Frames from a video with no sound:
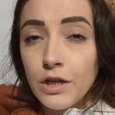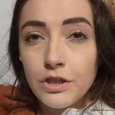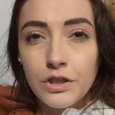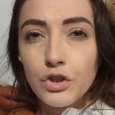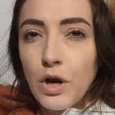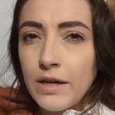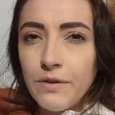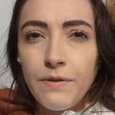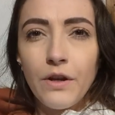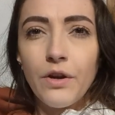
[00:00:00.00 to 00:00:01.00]
just trying to
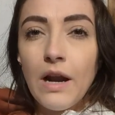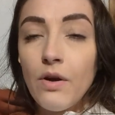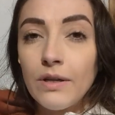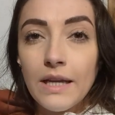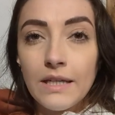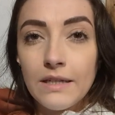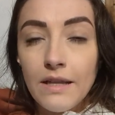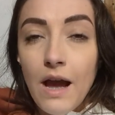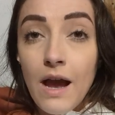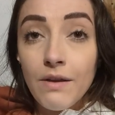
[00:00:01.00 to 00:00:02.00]
figure it out and get into the
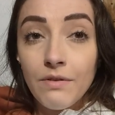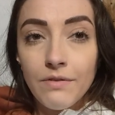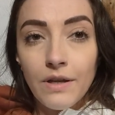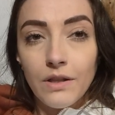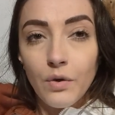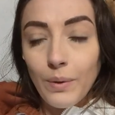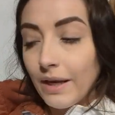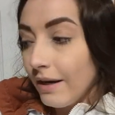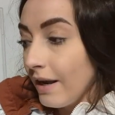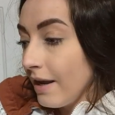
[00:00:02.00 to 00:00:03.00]
hive and find the
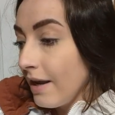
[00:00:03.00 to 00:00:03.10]
queen.